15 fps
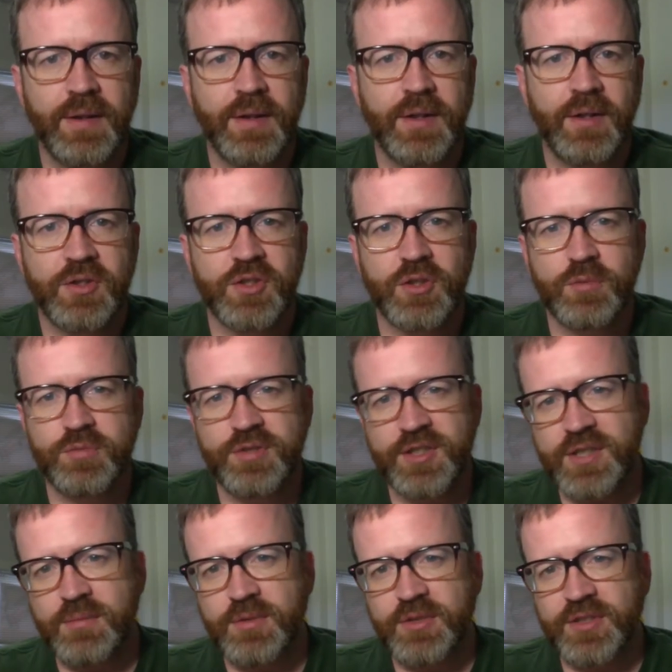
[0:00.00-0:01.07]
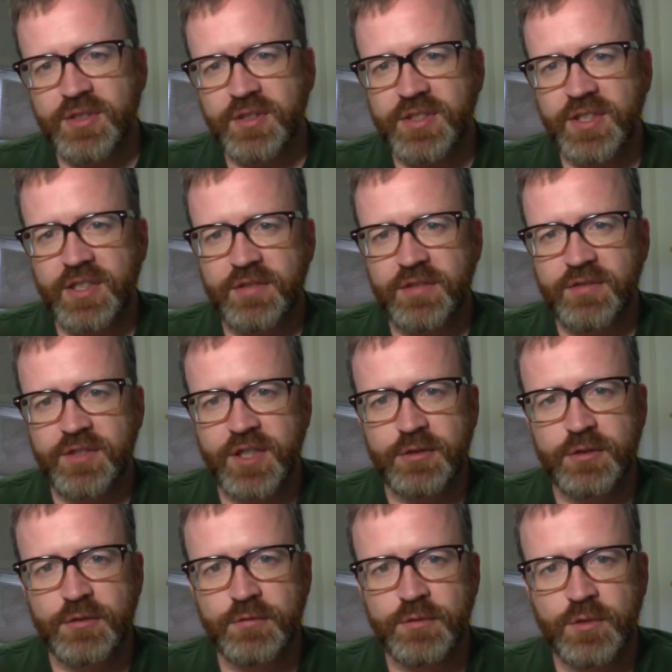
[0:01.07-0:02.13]
So principles are a set of
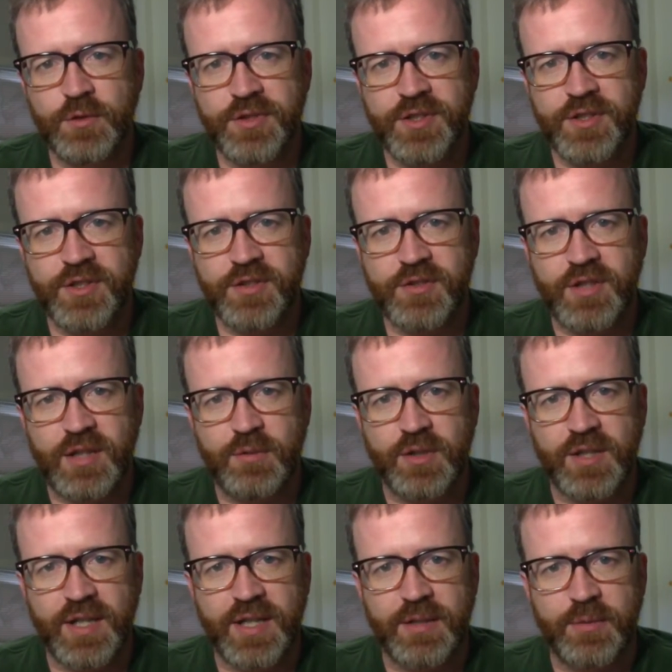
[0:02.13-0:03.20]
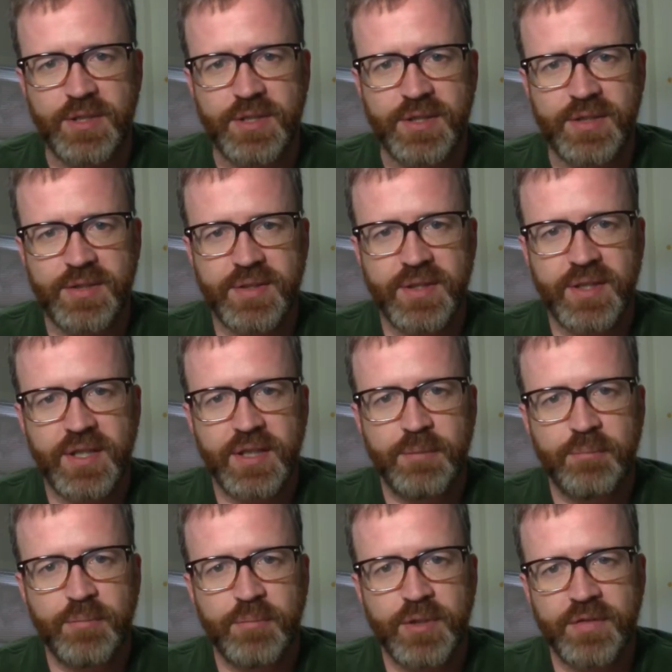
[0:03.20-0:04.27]
general rules that describe what language is.
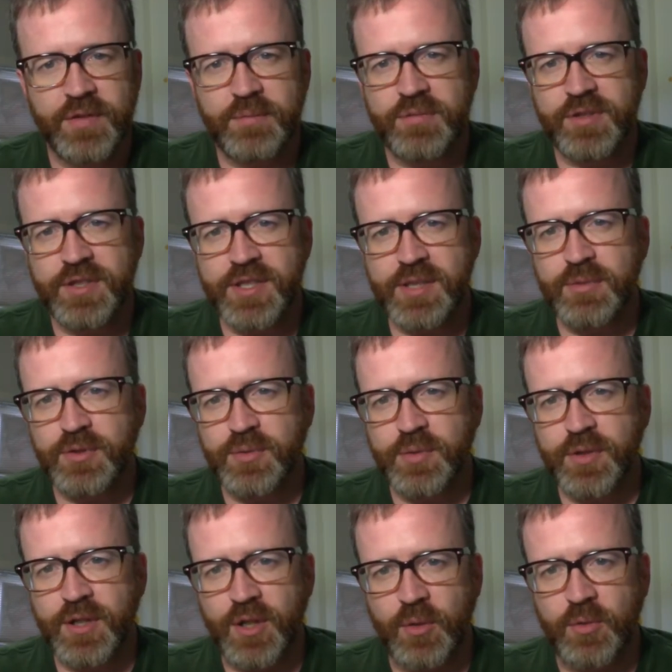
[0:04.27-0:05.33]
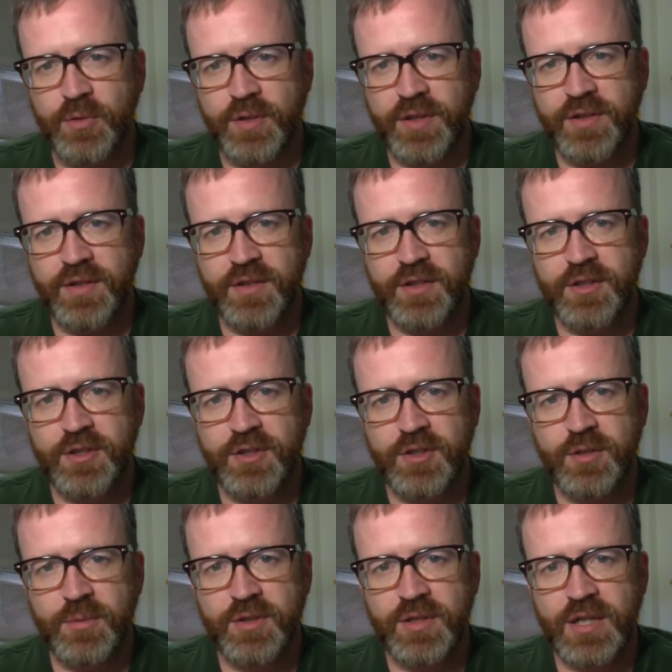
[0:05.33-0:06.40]
But if the principles were the only thing that
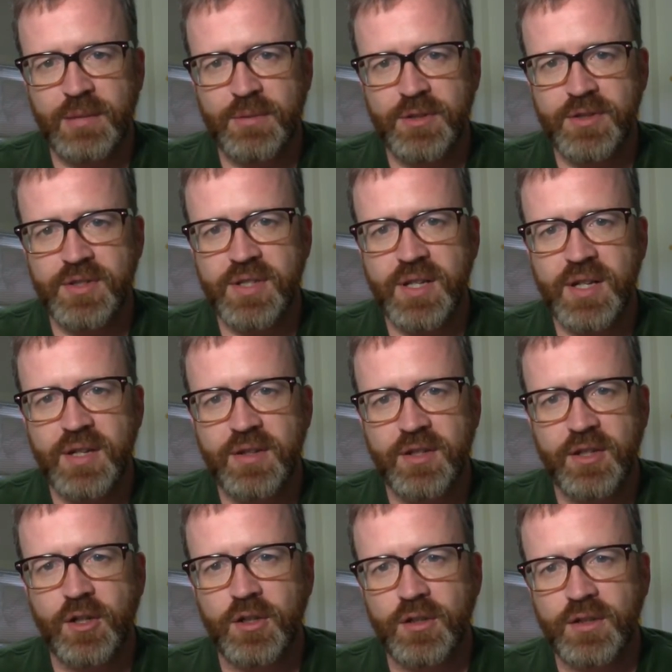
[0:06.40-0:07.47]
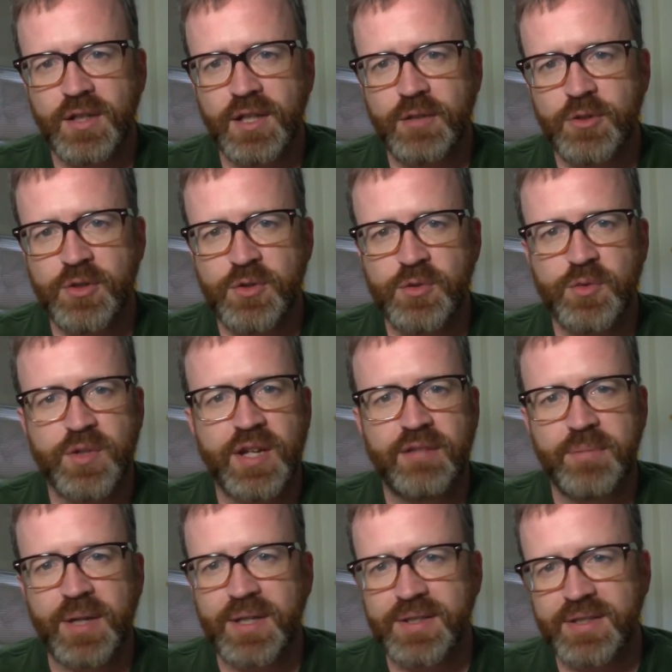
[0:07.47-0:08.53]
determine grammars, then all languages would
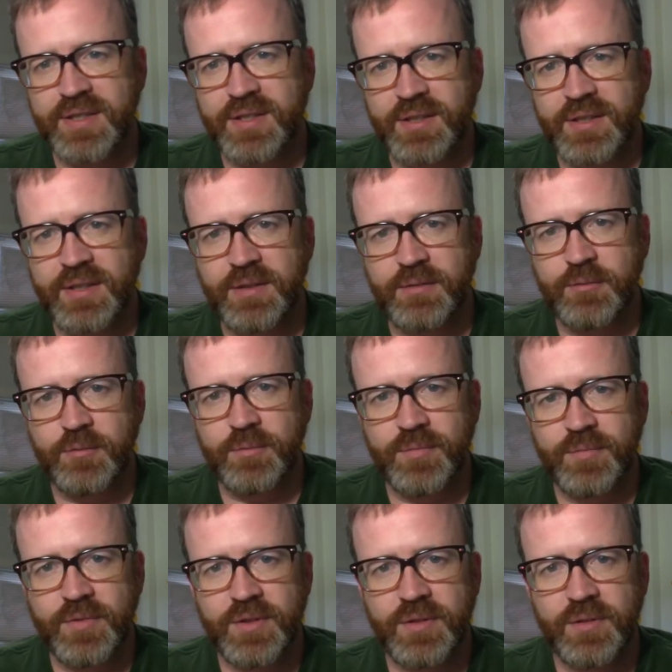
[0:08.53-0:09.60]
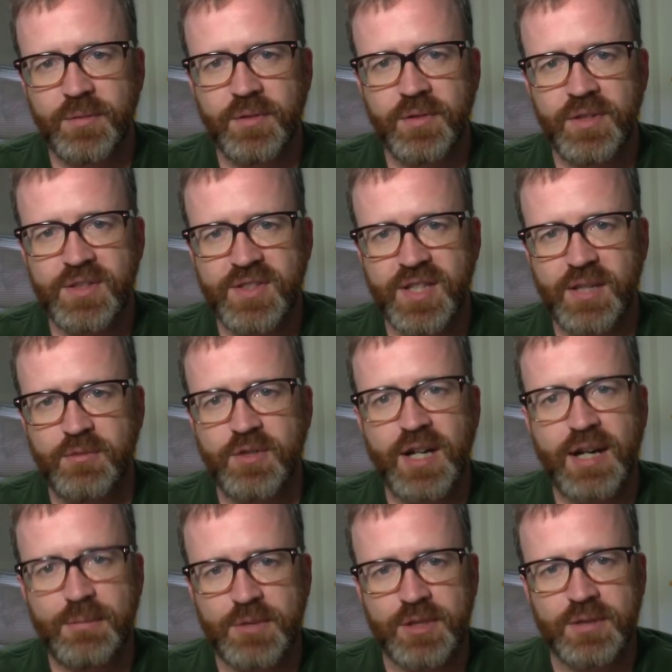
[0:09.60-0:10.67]
have basically the same
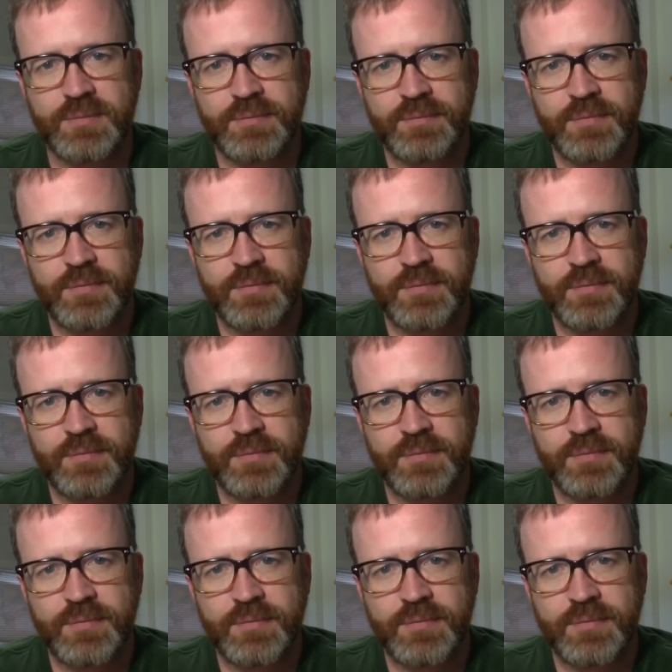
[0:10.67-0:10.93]
grammar.